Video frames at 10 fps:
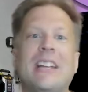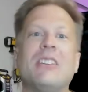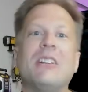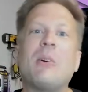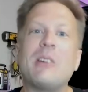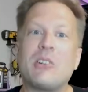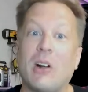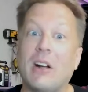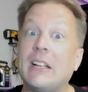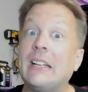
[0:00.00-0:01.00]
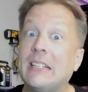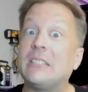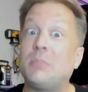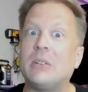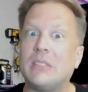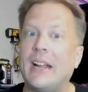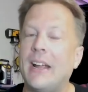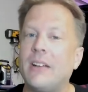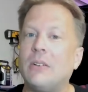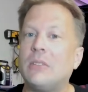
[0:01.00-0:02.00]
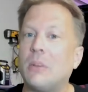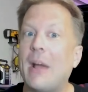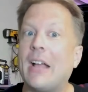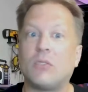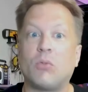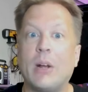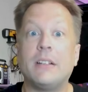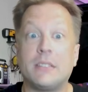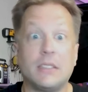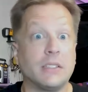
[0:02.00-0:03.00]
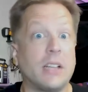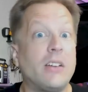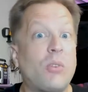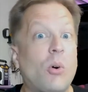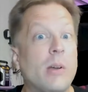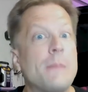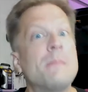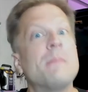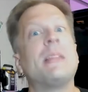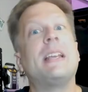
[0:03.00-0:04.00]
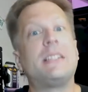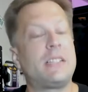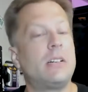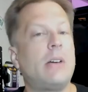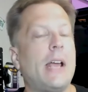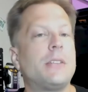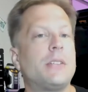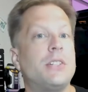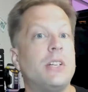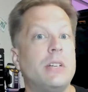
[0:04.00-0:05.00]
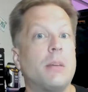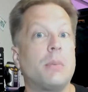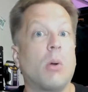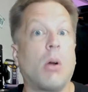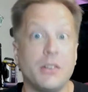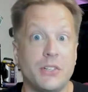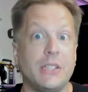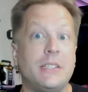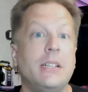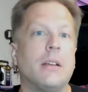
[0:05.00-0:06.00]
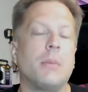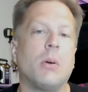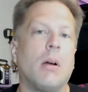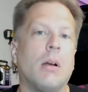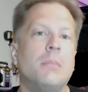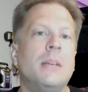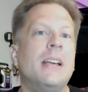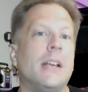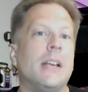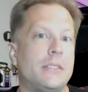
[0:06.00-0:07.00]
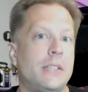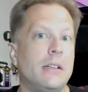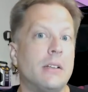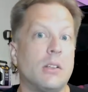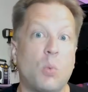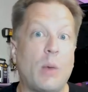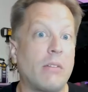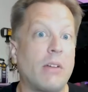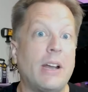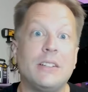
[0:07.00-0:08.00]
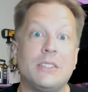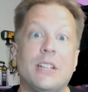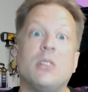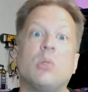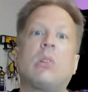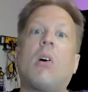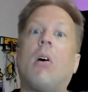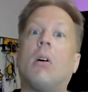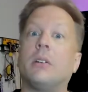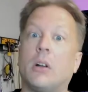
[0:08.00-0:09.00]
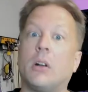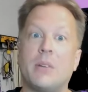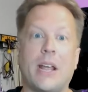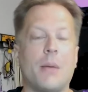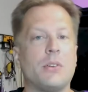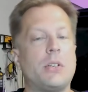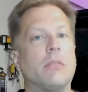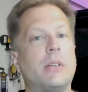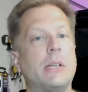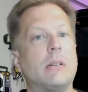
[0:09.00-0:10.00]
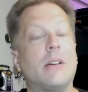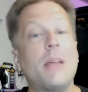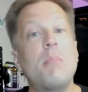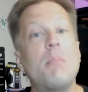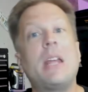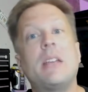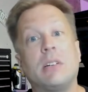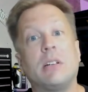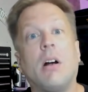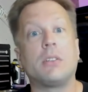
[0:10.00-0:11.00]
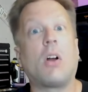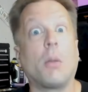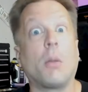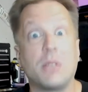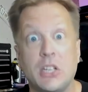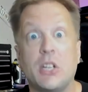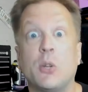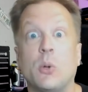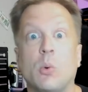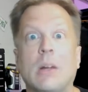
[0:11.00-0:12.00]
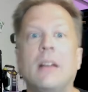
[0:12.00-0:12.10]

Even though your truck is built to handle the massive weight it's designed for, it still has a GCWR and GCWR. Exceeding those weight ratings can do long-term damage to your vehicle and may even cause harm to you.